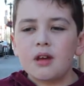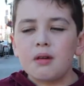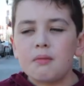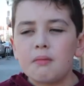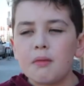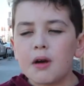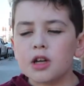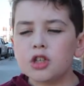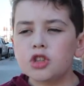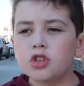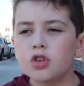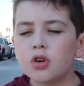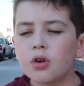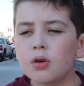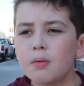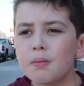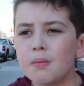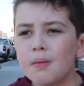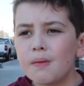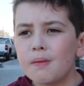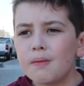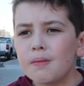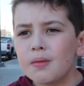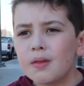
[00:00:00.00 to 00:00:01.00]

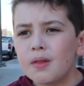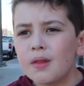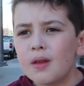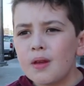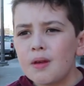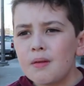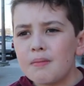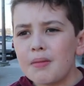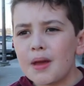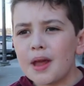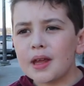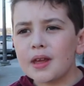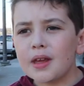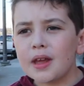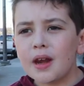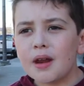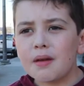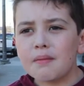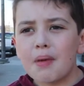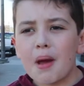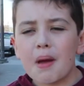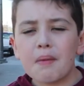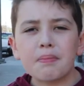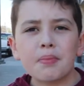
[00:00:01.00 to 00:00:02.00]
Mushroom, bacon, and
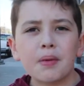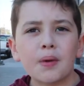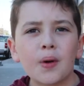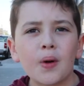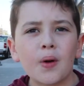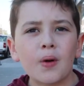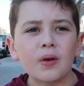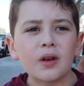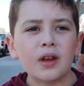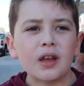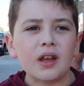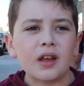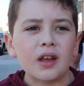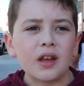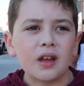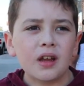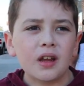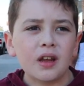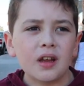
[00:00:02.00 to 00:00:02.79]
pepperoni.